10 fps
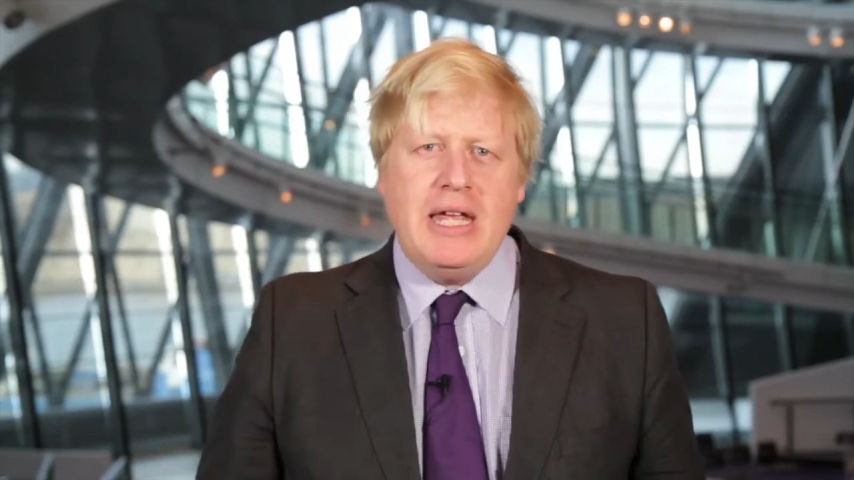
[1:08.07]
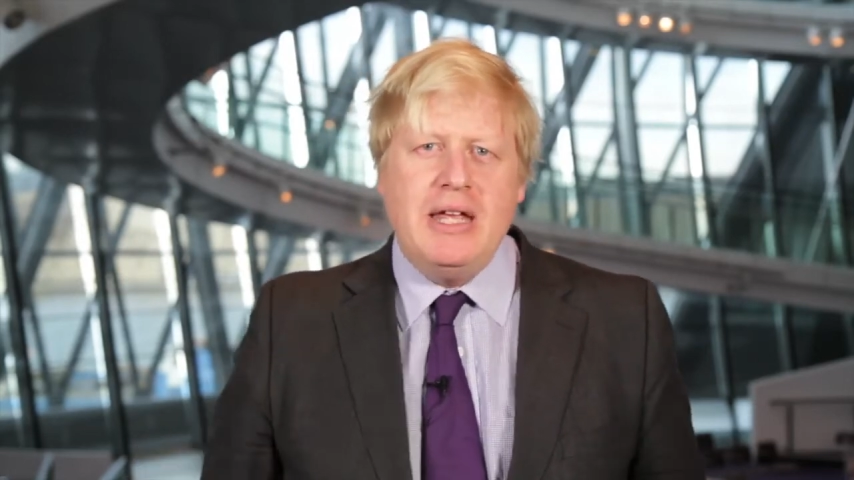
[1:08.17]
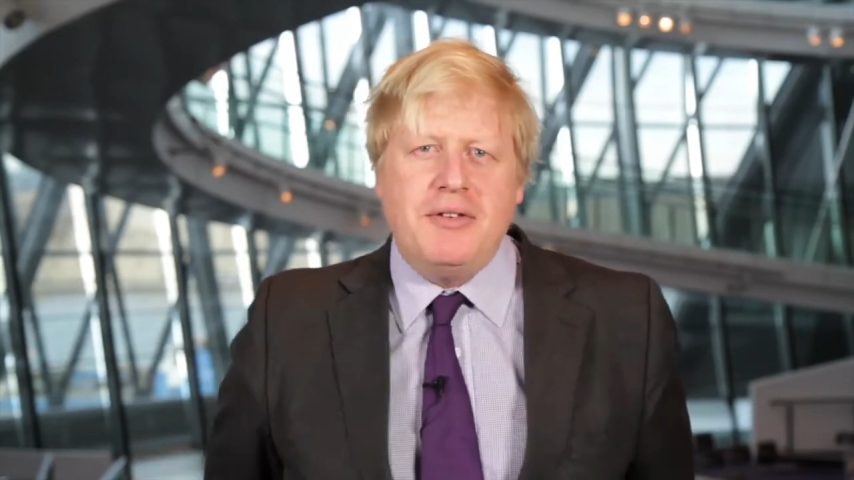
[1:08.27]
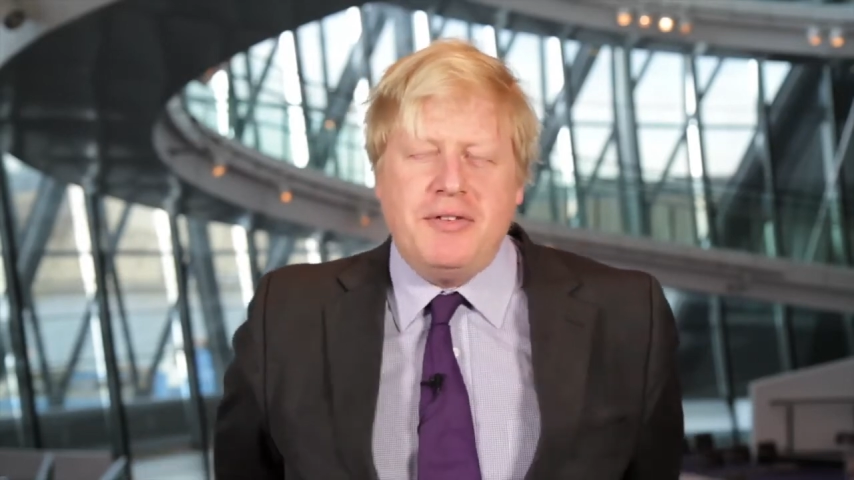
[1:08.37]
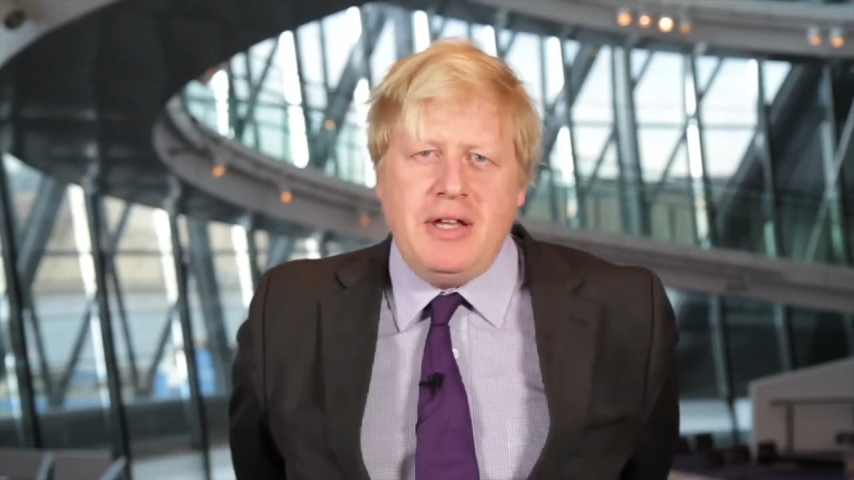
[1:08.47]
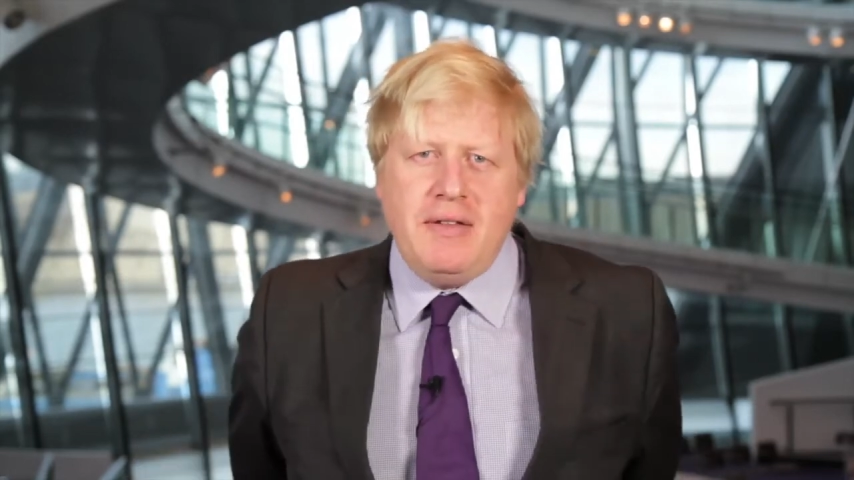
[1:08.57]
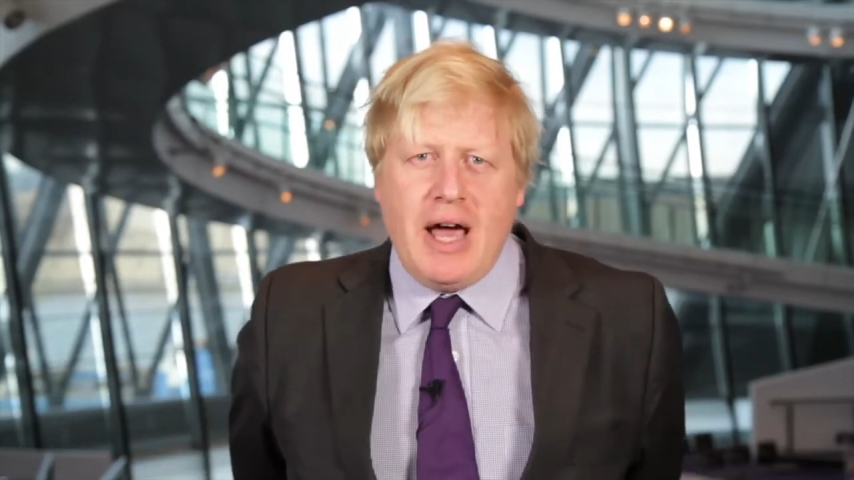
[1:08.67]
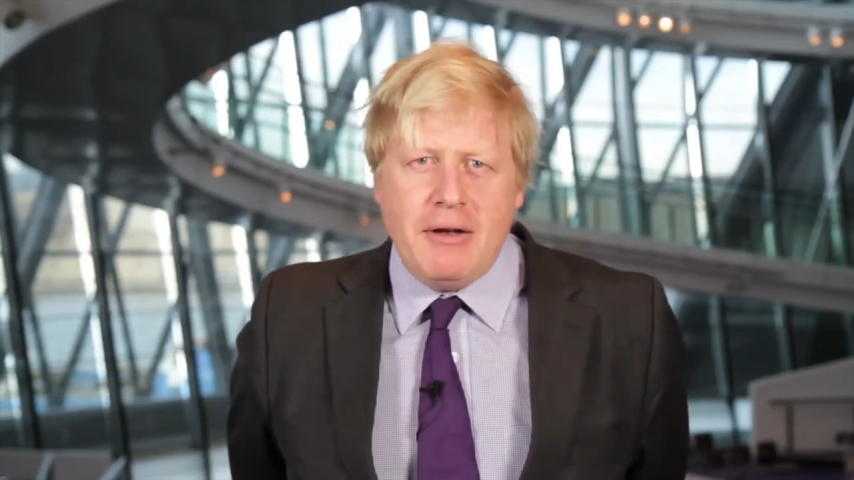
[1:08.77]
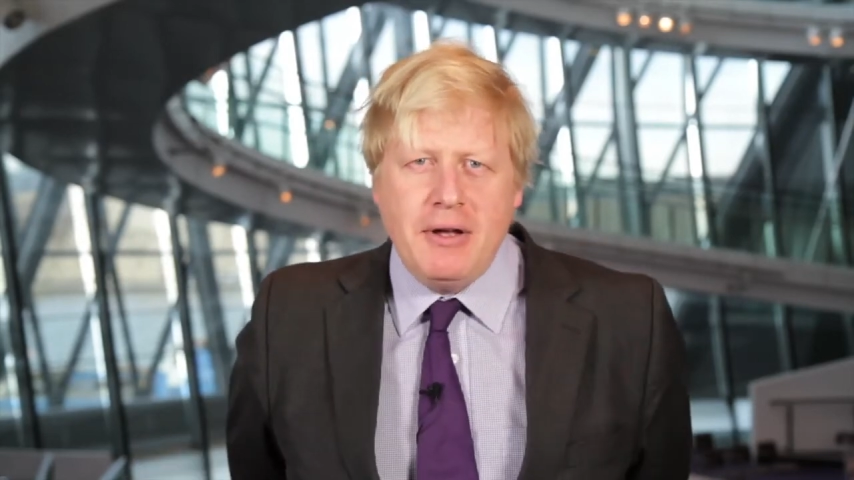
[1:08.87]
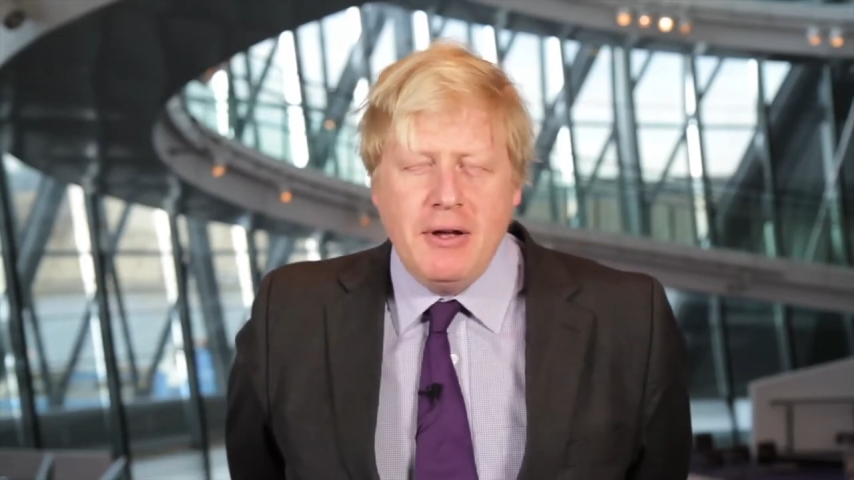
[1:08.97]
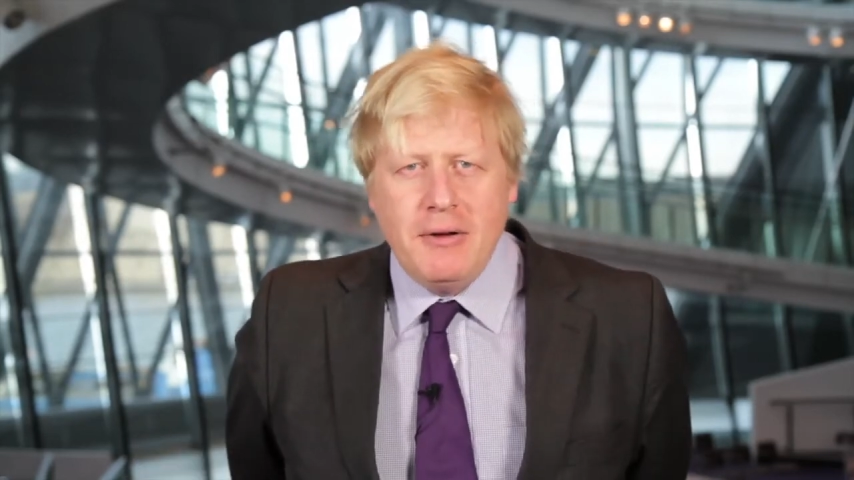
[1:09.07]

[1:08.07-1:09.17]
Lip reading: he has seen that